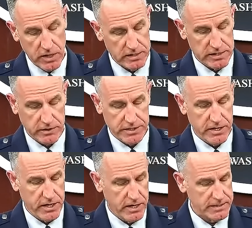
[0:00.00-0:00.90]

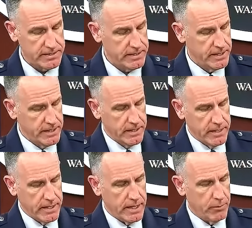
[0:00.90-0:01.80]
Secretary Austin,
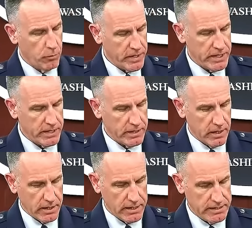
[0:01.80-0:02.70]
we
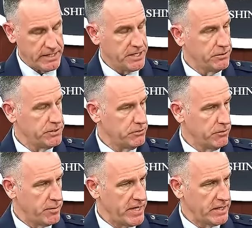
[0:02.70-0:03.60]
continue to
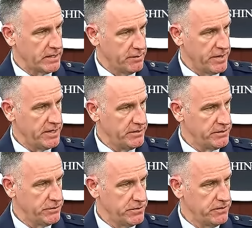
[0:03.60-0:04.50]
remain committed
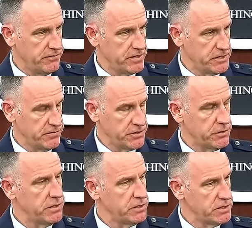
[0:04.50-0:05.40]
to the defense of
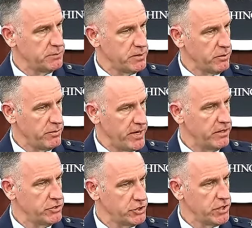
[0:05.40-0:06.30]
Israel and to be
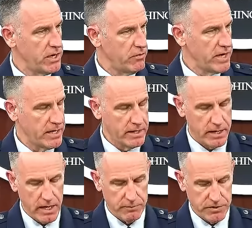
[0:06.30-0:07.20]
prepared should
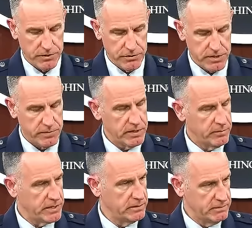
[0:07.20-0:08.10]
Iran opt to do something,
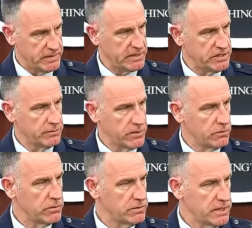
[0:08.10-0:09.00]
but that's
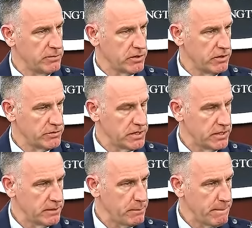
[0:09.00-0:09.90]
something we'll keep a close
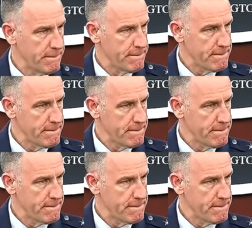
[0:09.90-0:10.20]
eye on.